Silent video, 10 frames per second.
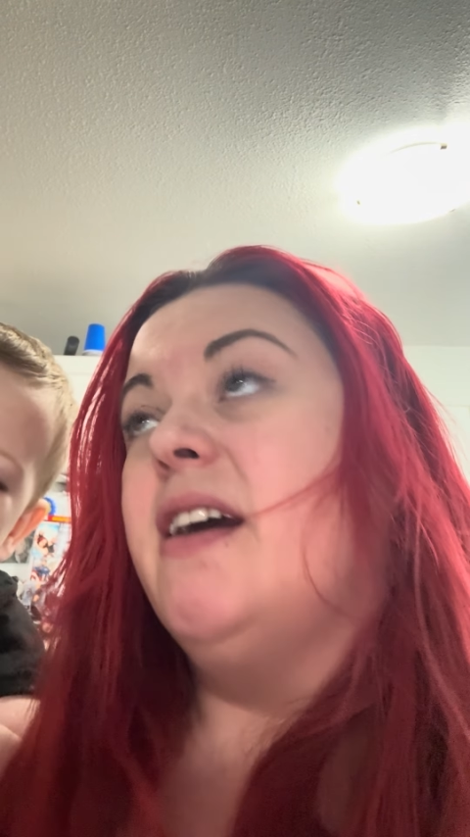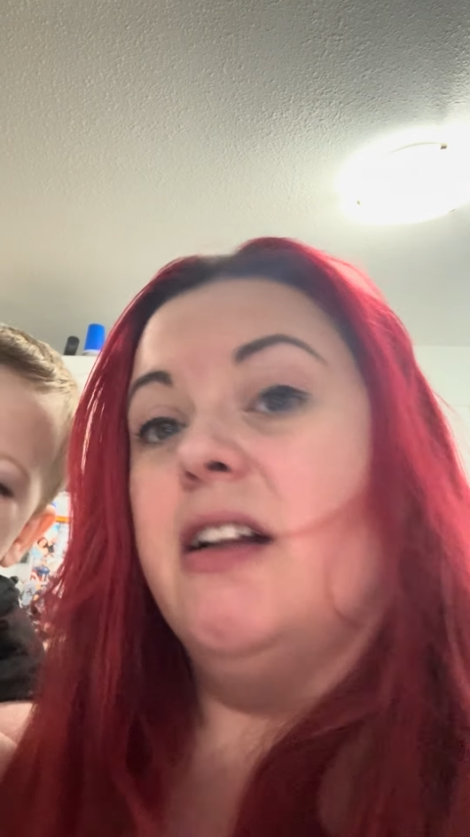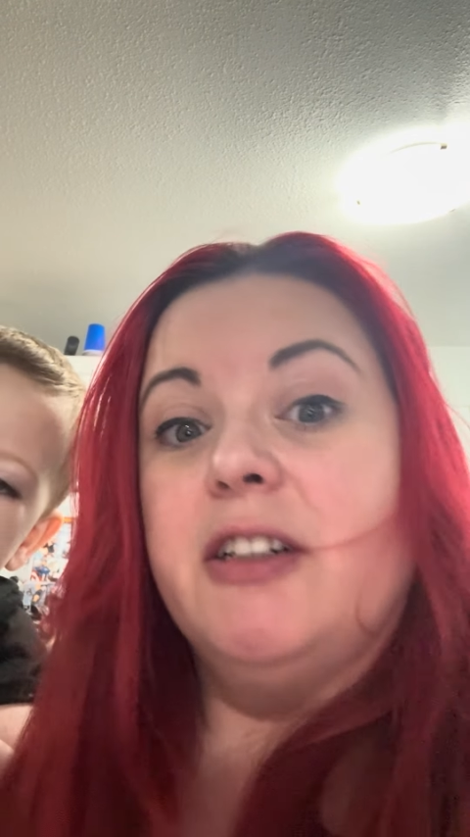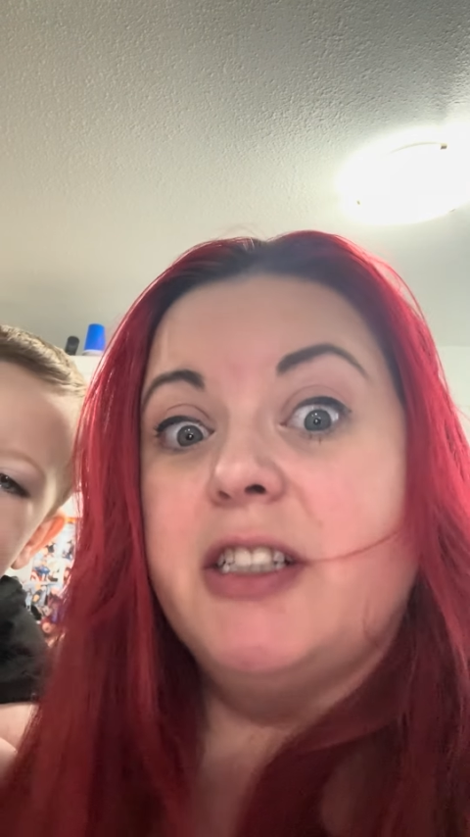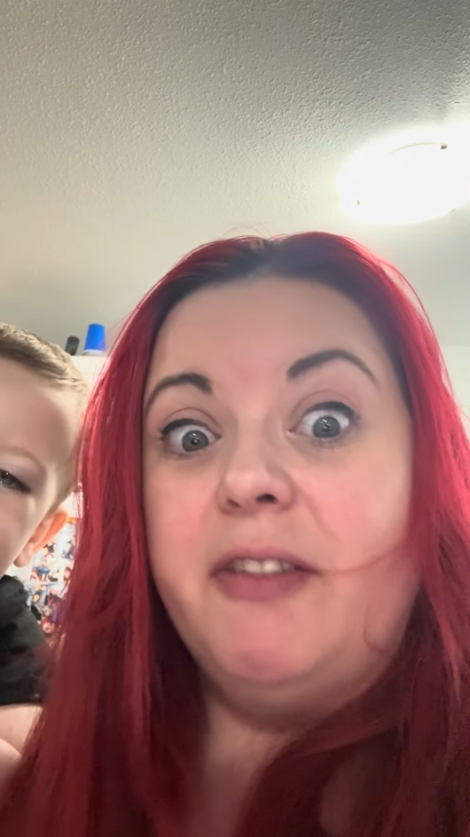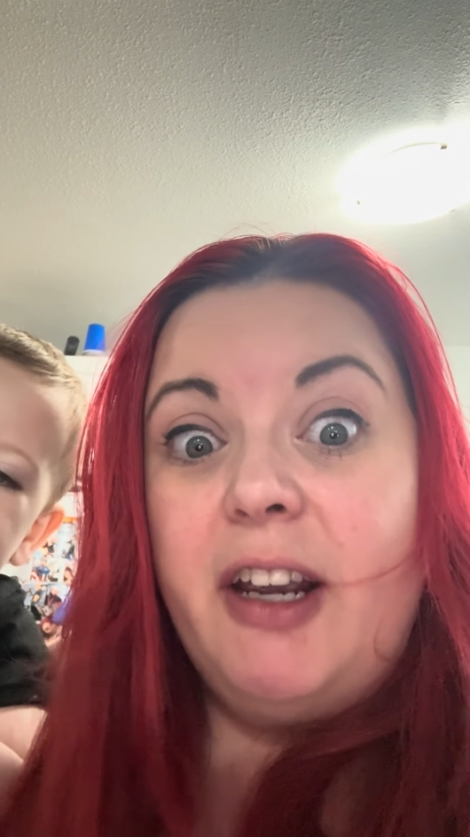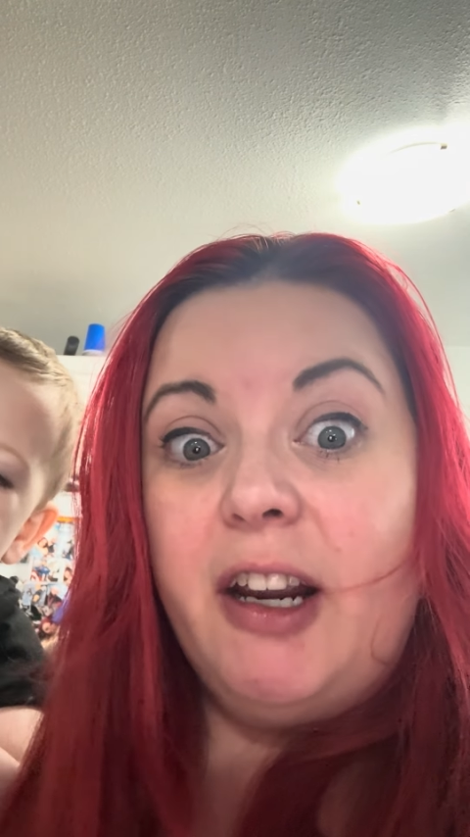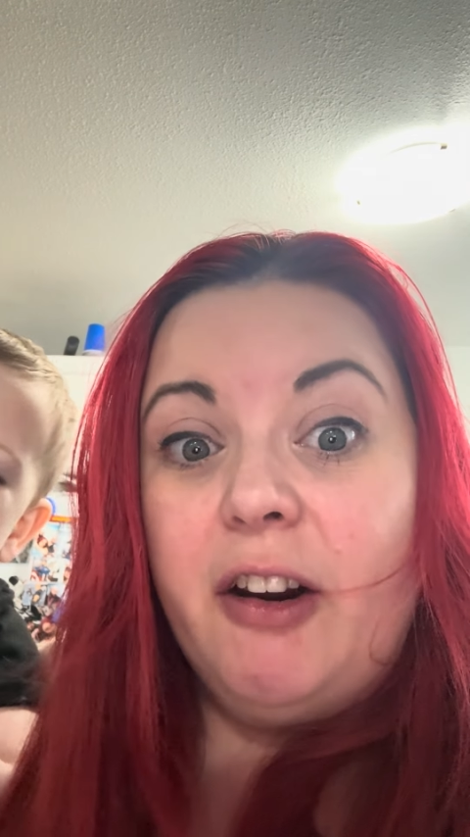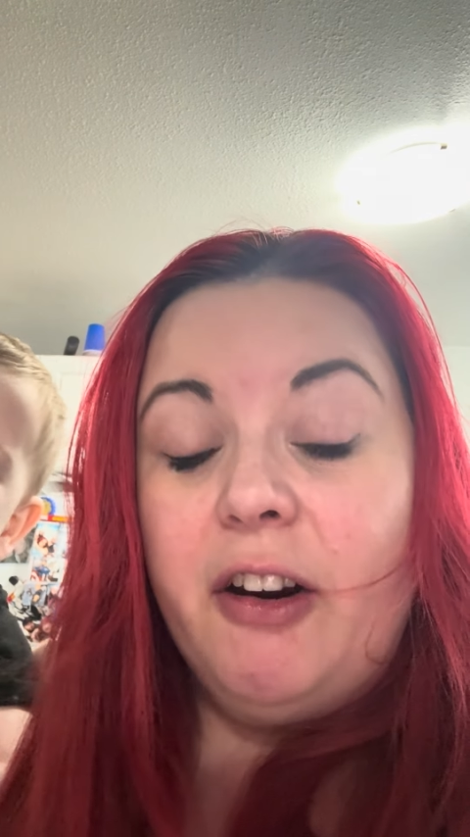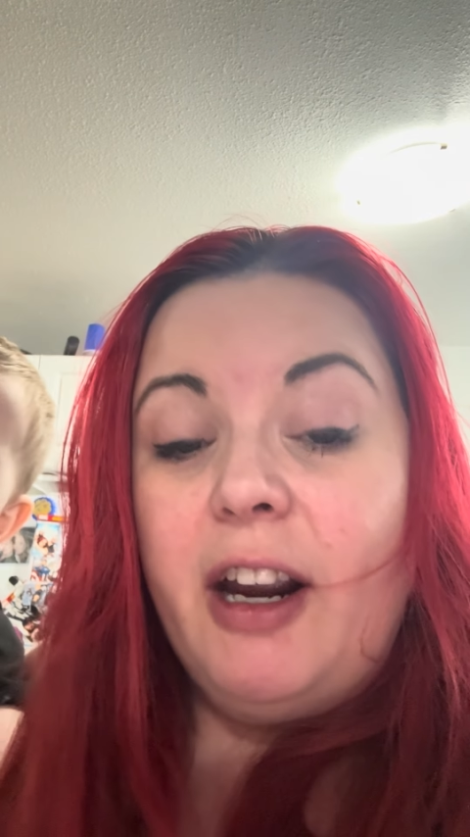colors of
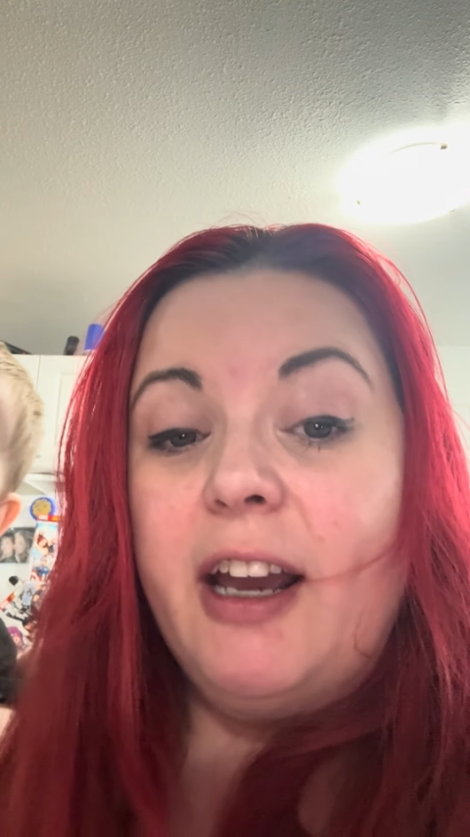hair